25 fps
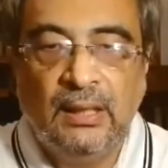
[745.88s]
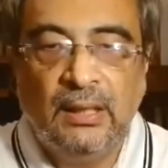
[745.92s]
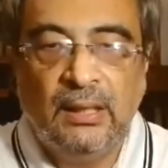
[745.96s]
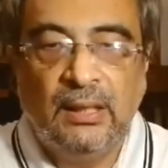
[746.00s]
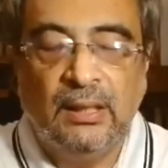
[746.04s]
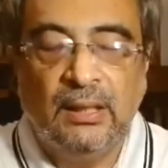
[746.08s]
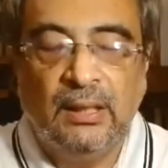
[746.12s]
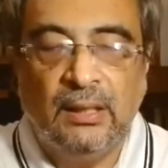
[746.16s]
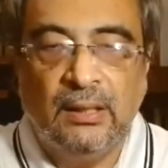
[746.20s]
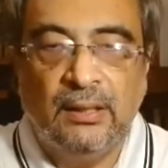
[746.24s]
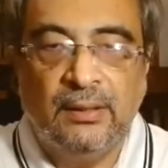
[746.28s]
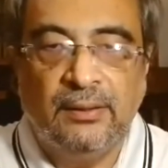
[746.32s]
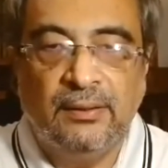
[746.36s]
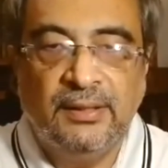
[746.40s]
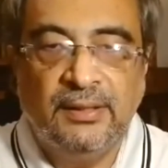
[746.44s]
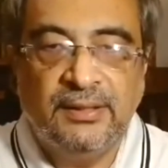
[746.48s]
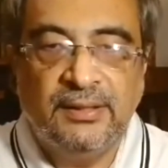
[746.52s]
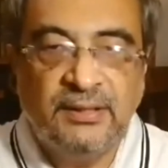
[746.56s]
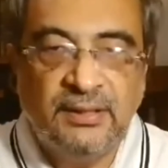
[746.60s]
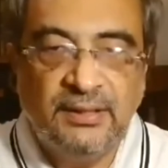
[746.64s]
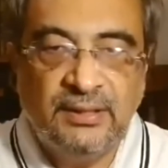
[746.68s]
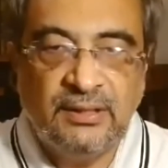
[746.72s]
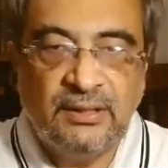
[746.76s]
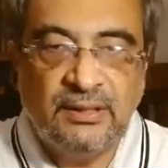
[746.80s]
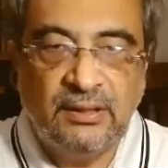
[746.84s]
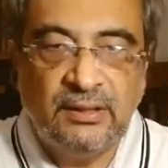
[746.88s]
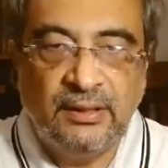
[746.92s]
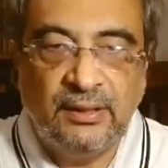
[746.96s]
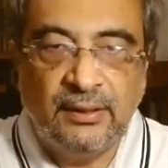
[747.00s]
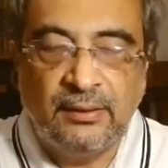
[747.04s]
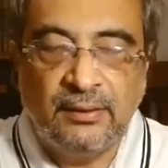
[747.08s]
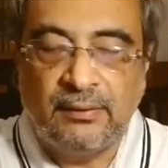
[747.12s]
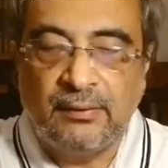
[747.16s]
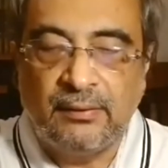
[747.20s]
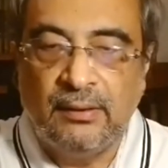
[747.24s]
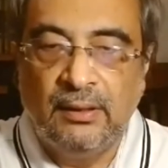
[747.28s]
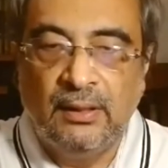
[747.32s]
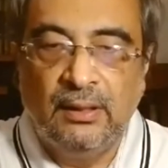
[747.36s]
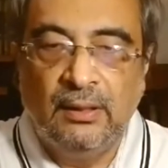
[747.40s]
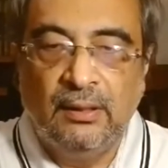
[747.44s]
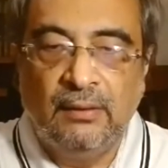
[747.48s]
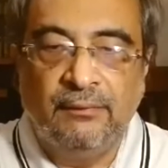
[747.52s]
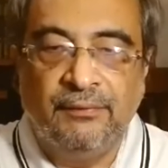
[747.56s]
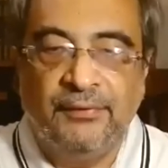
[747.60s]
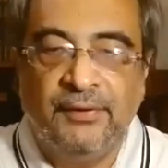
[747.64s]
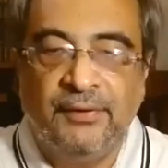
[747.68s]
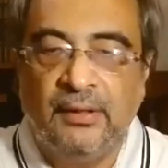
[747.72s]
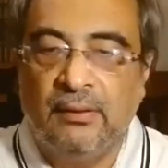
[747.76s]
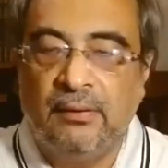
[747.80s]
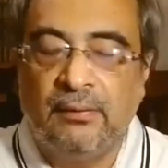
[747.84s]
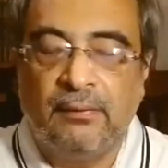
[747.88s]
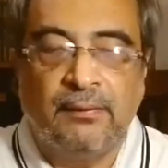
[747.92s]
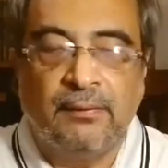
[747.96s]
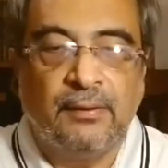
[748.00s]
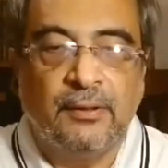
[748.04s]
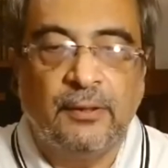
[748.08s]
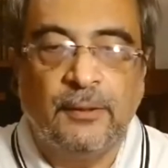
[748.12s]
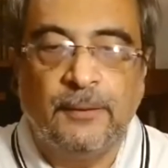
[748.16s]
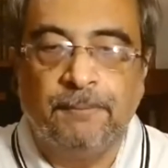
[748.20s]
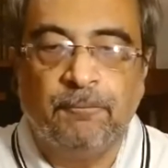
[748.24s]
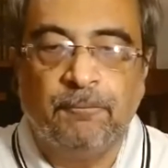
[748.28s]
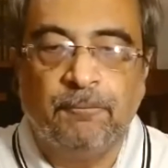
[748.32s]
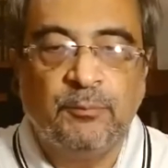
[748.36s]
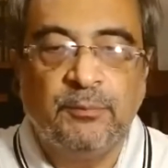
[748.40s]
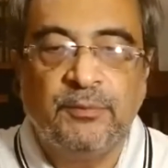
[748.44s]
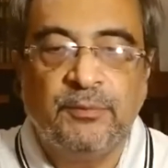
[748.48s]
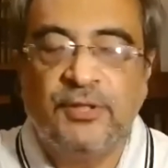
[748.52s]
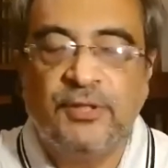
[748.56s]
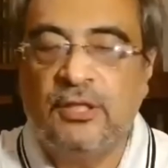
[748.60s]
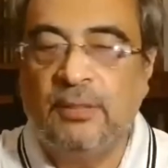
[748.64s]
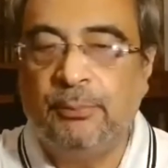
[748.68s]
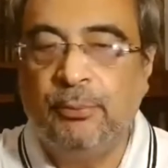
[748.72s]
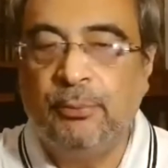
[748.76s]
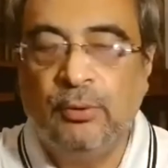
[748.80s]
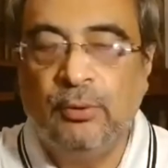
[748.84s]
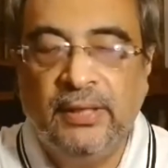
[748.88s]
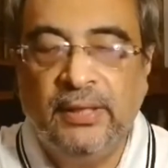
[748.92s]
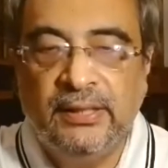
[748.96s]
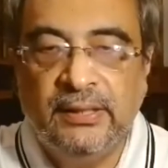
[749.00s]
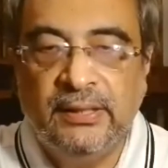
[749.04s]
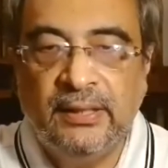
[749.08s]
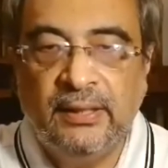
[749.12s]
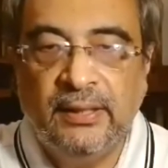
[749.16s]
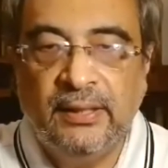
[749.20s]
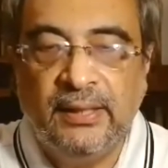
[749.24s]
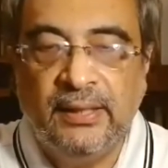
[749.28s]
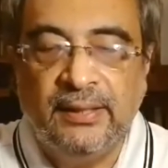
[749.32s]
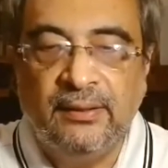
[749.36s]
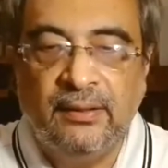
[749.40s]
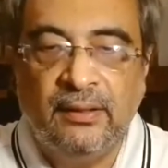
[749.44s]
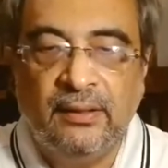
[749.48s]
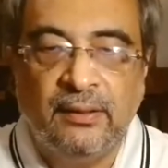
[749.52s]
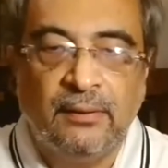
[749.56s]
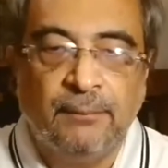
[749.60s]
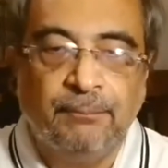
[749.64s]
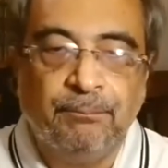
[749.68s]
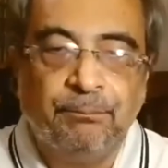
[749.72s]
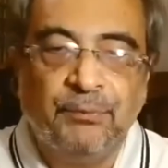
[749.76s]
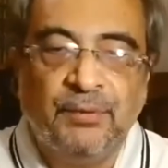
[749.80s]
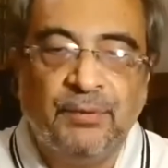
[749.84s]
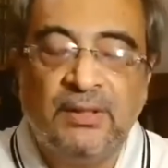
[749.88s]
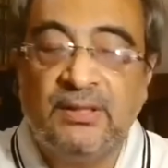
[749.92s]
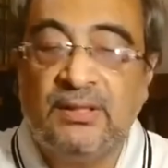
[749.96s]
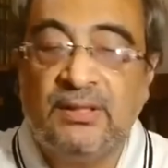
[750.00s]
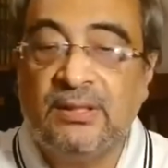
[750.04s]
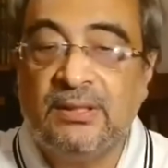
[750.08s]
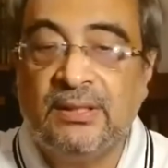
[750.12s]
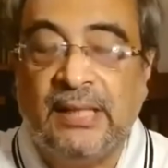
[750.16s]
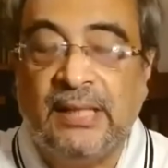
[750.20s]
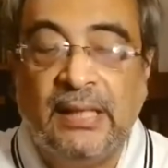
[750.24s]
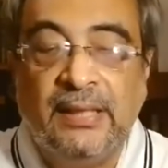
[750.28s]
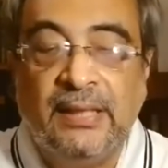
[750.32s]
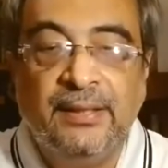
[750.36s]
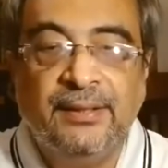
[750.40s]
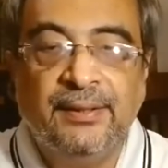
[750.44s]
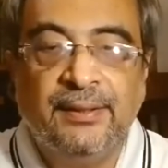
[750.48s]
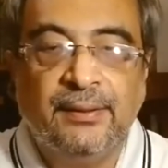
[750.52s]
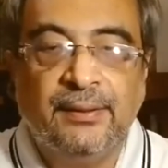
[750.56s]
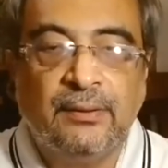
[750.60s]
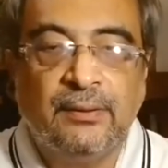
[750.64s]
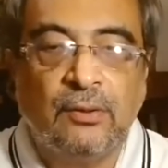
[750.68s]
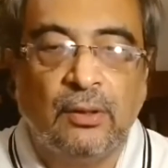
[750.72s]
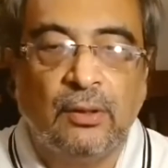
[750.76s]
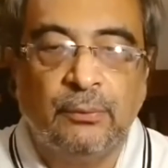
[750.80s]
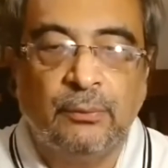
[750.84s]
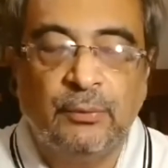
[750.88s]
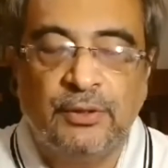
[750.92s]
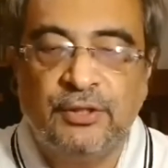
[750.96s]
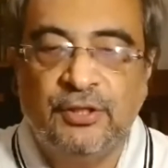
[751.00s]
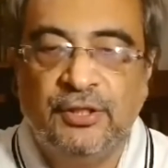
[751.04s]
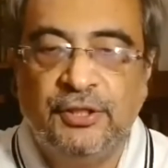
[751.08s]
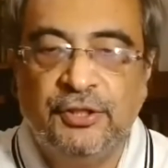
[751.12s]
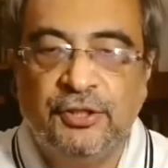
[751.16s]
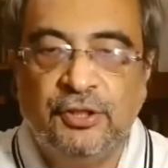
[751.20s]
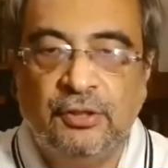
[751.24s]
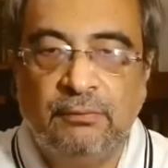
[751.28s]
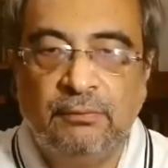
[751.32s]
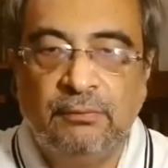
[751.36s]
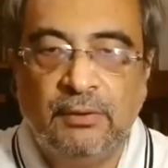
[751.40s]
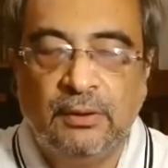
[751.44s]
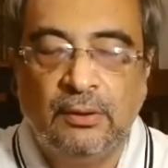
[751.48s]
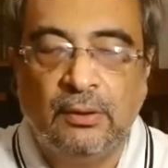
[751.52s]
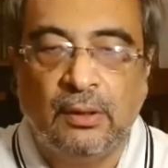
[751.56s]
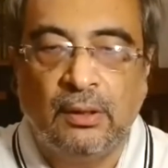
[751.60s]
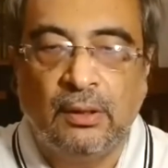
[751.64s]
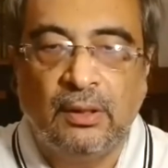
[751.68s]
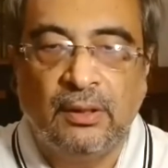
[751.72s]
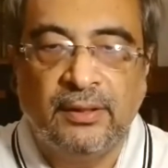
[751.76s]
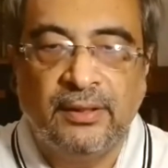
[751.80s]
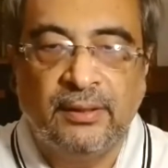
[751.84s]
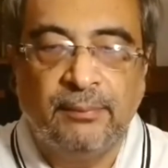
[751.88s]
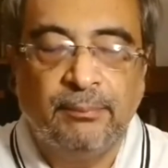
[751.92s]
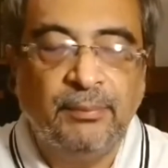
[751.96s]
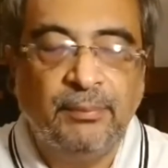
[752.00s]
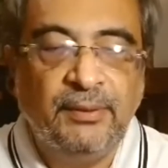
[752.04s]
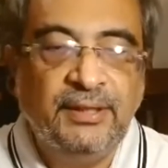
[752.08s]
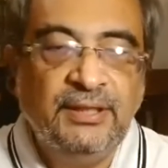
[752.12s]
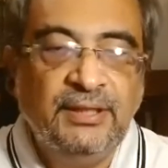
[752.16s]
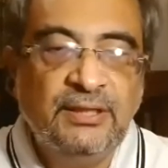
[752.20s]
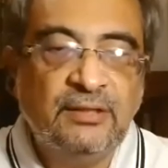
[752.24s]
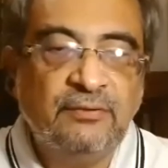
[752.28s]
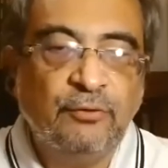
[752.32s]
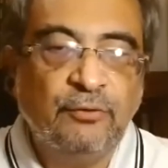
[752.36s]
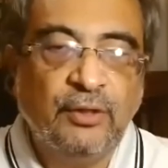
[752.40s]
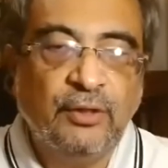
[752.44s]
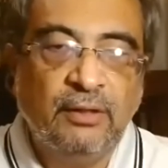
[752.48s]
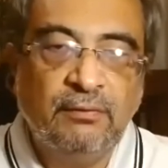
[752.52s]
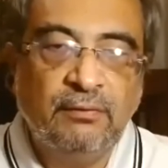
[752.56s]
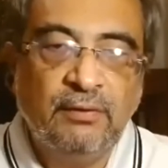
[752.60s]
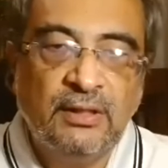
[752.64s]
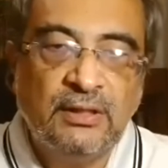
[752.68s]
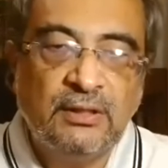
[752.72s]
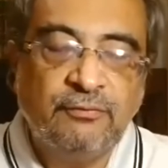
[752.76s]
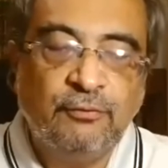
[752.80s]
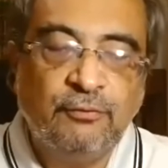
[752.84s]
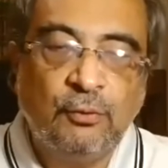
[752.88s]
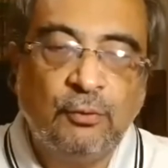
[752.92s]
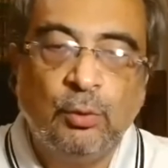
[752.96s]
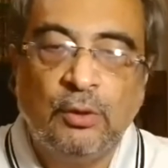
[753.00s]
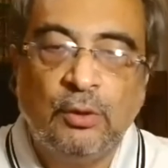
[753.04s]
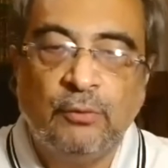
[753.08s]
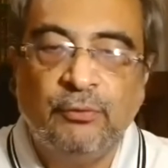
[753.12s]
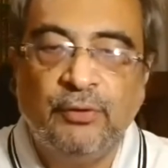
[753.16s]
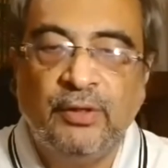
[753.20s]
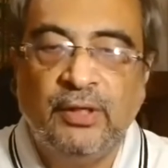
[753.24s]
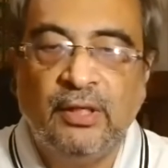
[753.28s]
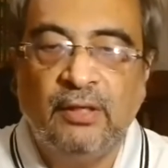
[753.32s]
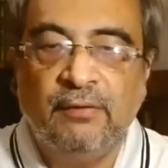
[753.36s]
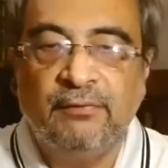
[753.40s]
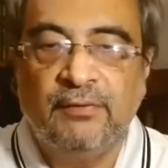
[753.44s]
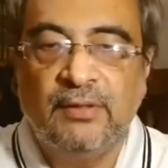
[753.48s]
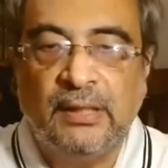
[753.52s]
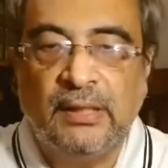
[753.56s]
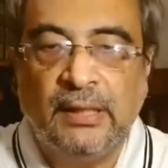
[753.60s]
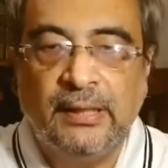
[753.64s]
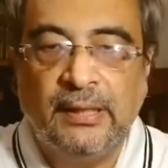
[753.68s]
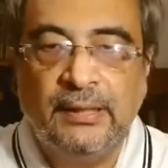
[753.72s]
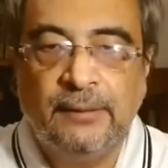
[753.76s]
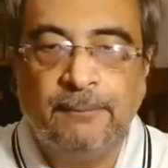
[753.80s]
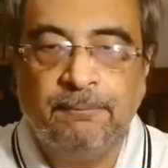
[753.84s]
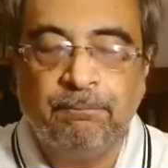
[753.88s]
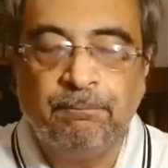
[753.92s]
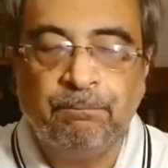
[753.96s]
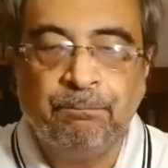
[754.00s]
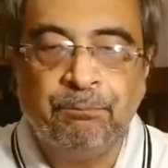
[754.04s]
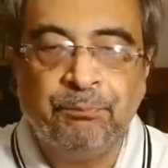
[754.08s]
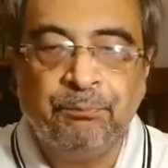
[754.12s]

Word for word: Uh, this is their their uh, stipulated and their standard conversation with God. That please forgive us for what we have done